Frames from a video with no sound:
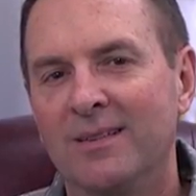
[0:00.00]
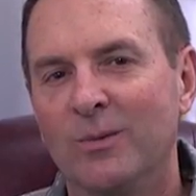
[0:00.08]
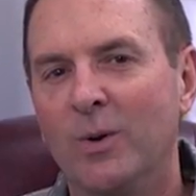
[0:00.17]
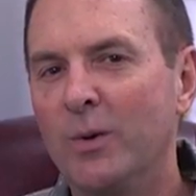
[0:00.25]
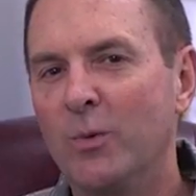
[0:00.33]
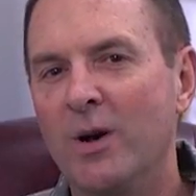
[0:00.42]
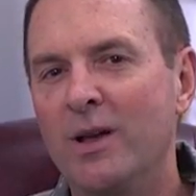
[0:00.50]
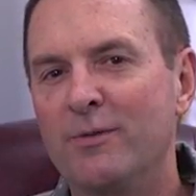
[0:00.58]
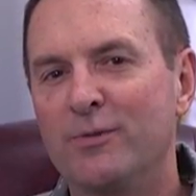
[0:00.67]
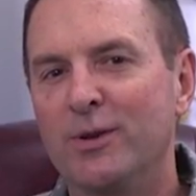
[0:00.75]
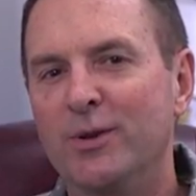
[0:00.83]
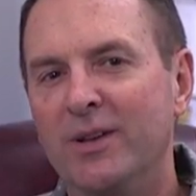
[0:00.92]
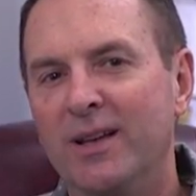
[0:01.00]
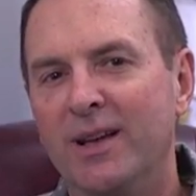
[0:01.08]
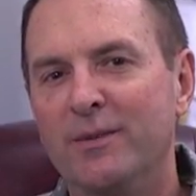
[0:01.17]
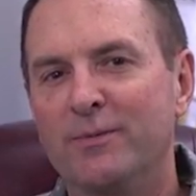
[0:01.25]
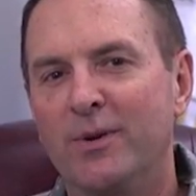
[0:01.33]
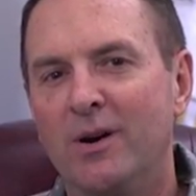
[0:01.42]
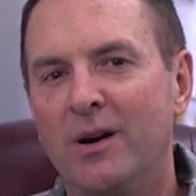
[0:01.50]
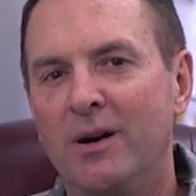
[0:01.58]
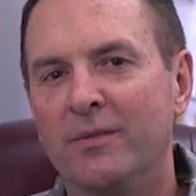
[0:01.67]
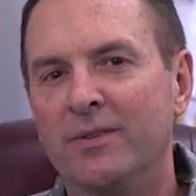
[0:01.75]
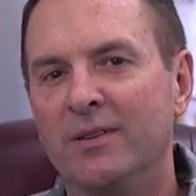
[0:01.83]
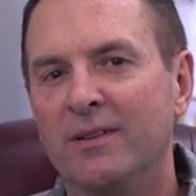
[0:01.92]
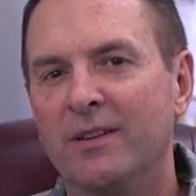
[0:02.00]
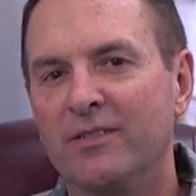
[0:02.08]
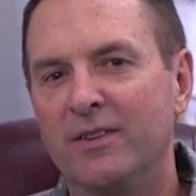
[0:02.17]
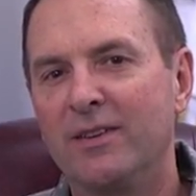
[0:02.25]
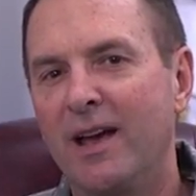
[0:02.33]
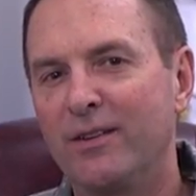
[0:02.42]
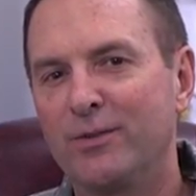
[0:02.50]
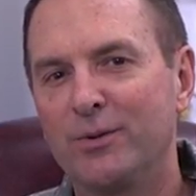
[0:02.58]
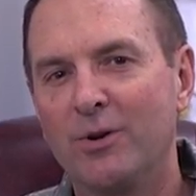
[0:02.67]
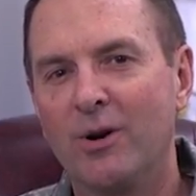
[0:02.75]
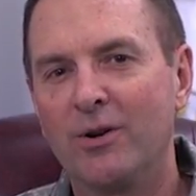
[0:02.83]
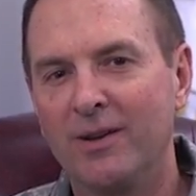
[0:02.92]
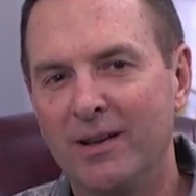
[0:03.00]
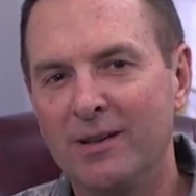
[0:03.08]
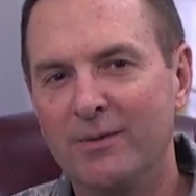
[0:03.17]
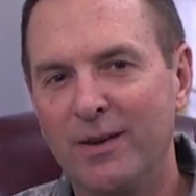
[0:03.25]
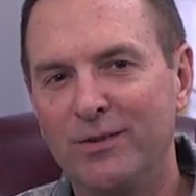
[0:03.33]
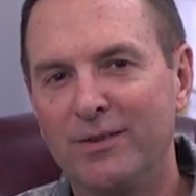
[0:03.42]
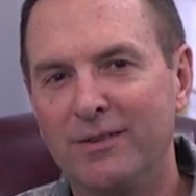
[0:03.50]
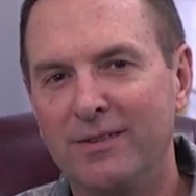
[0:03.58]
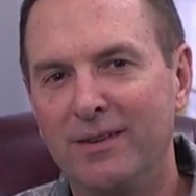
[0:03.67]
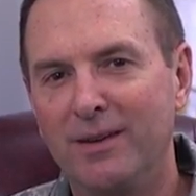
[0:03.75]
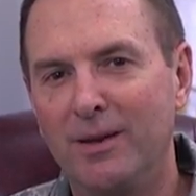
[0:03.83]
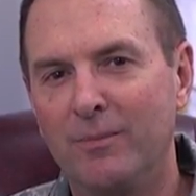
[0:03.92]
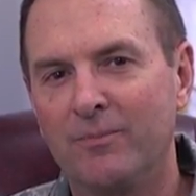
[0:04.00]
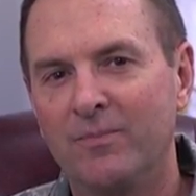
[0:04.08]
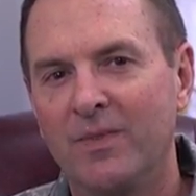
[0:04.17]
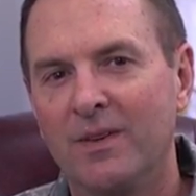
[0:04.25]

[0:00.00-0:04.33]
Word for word: One way for you to get involved is the National Guard Innovation Team.